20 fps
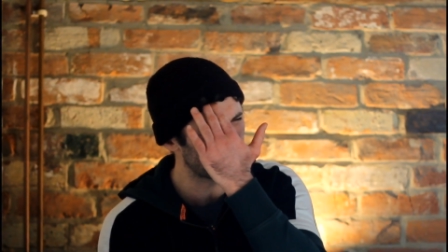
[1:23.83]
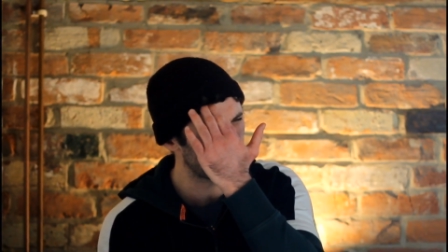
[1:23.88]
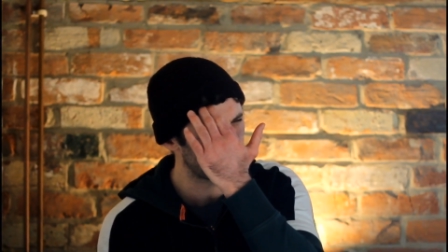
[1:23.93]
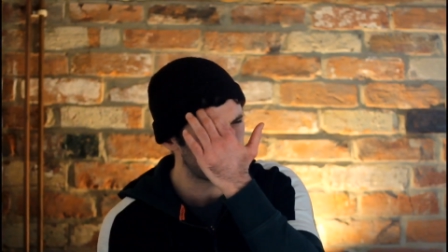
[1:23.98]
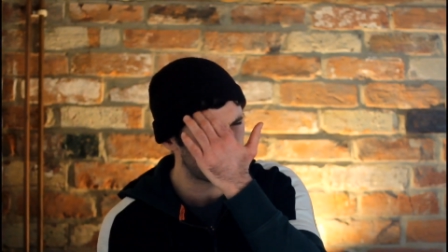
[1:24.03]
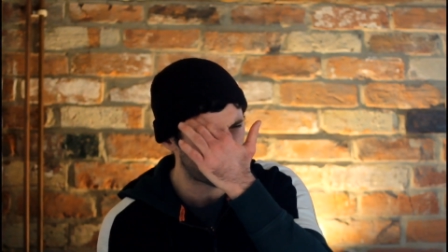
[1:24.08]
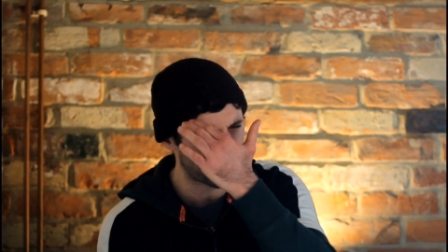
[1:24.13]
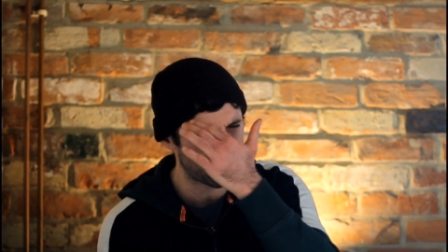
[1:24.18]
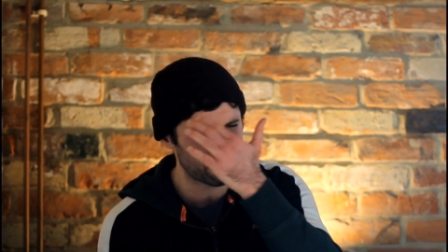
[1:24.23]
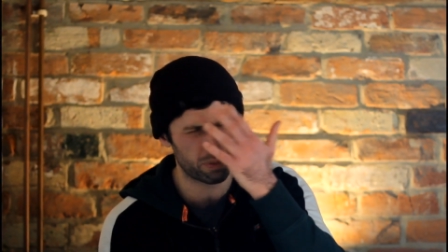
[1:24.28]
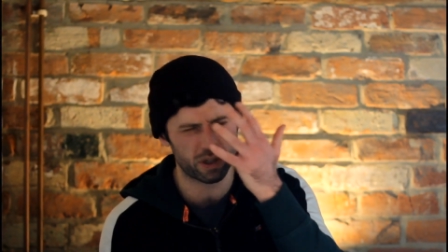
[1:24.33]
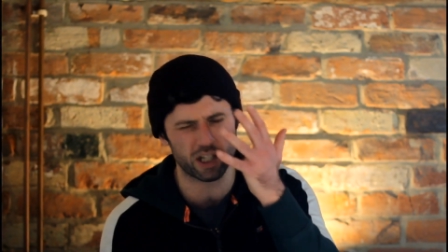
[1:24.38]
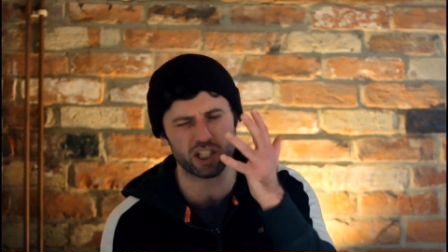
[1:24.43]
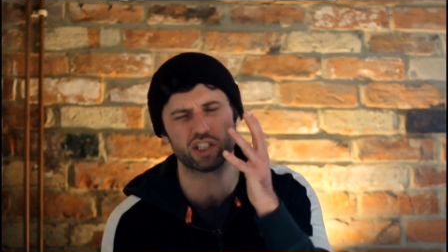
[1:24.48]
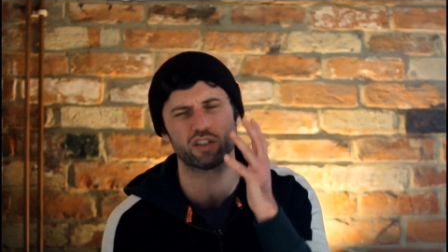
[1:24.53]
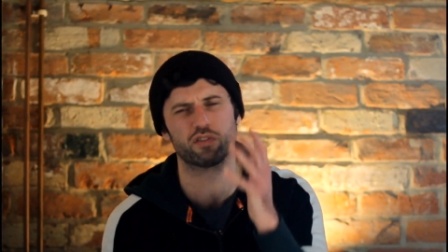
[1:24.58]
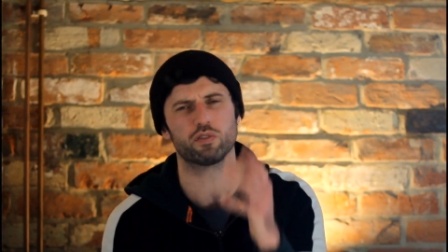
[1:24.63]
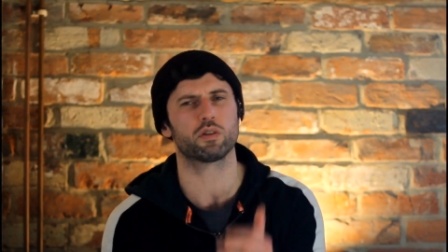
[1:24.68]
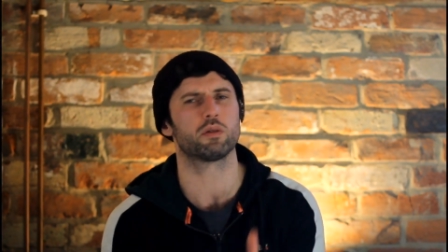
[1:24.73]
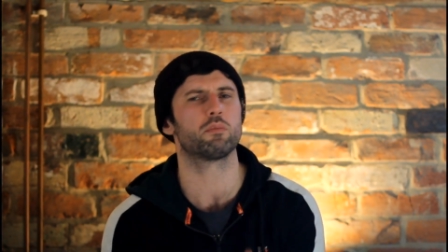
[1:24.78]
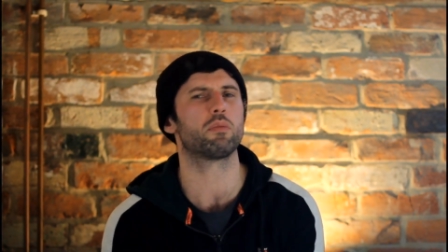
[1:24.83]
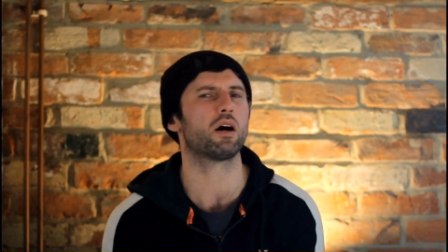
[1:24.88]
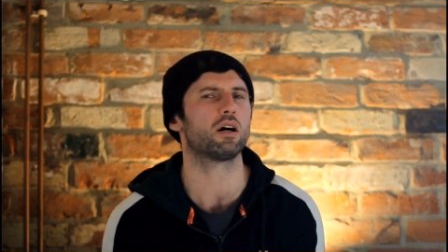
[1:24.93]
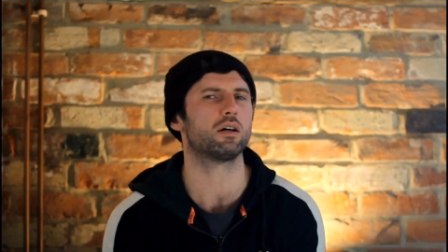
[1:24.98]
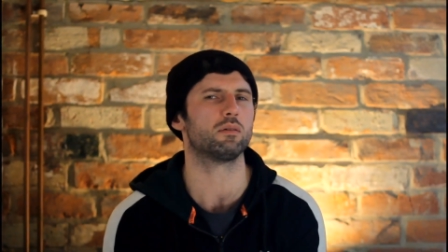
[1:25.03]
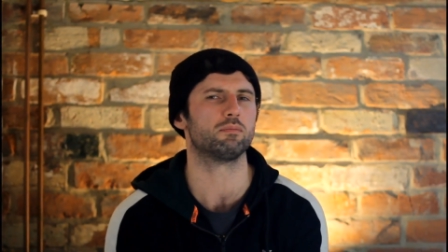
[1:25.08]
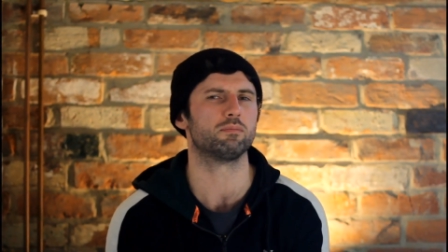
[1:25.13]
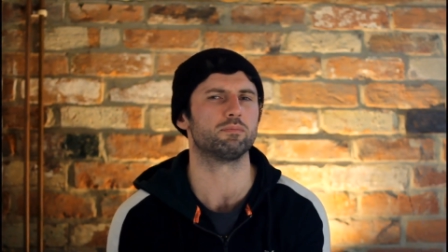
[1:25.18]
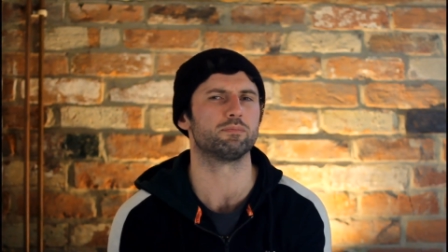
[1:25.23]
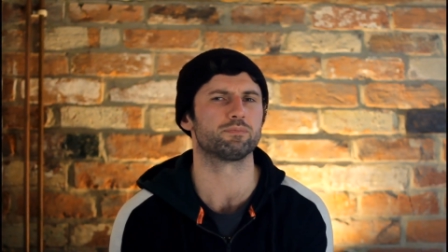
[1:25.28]
do you apply pressure from the
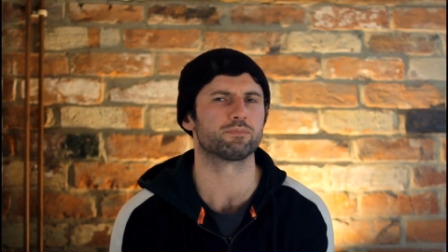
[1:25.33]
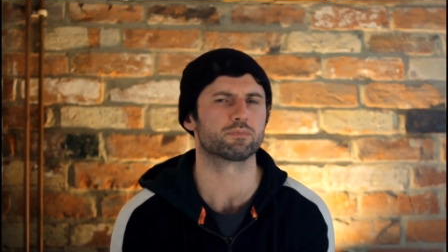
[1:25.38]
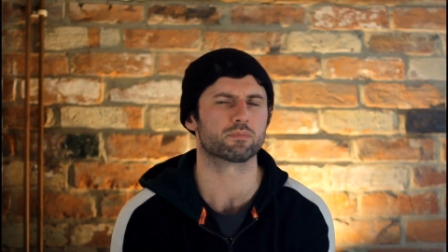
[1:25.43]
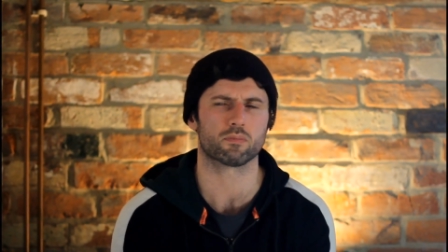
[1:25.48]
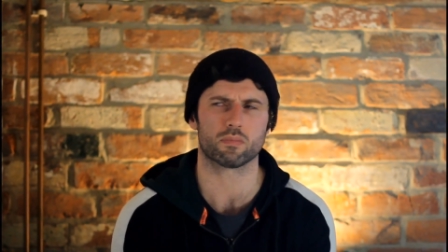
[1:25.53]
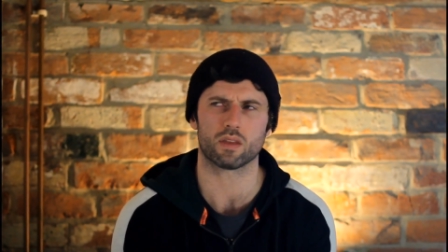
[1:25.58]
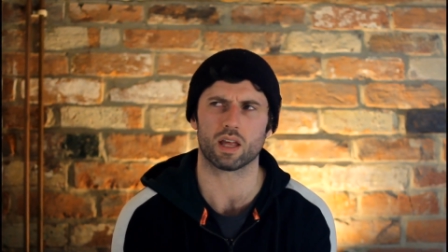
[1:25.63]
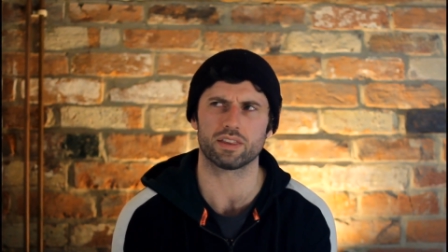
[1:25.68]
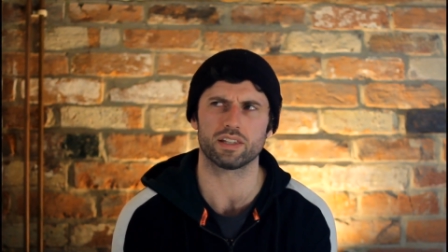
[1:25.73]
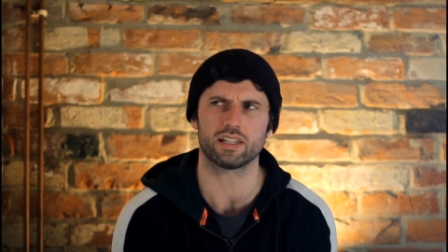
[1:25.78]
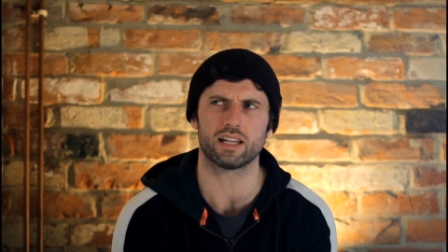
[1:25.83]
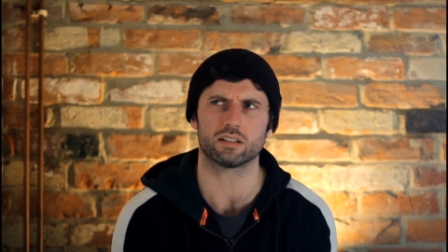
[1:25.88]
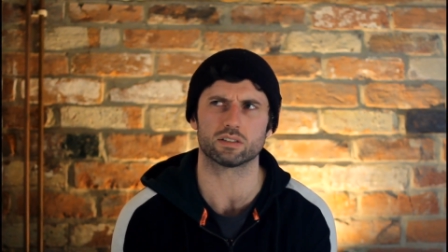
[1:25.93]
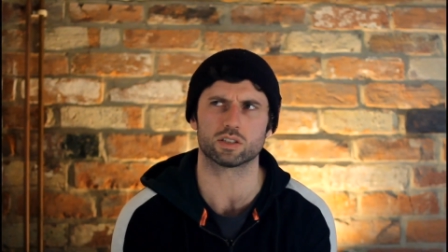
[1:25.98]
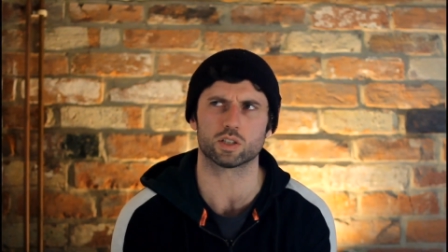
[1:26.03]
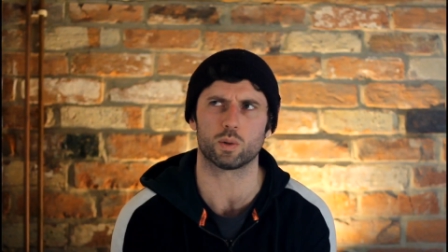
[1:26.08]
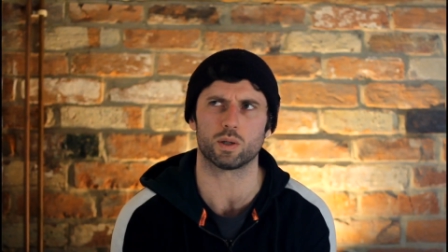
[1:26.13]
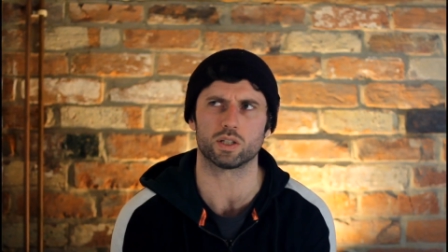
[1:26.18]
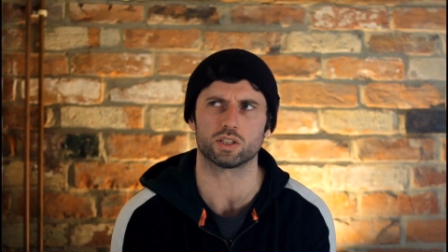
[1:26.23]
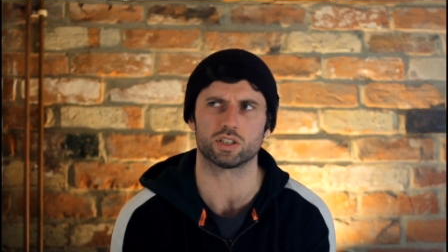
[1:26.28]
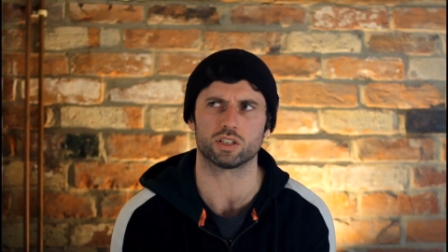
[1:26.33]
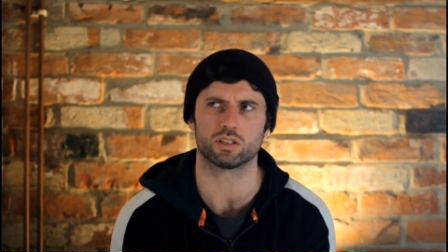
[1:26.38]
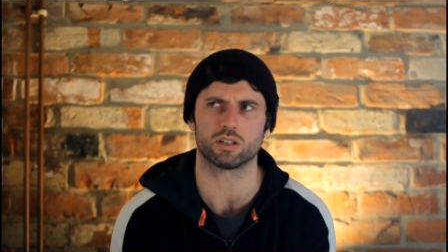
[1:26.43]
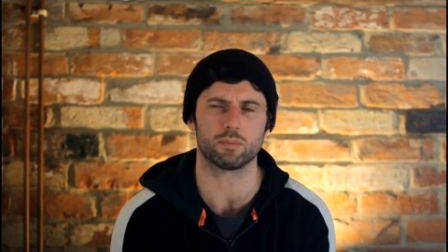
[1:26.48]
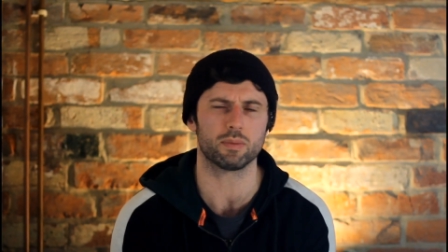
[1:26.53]
bottom? I think that was the question.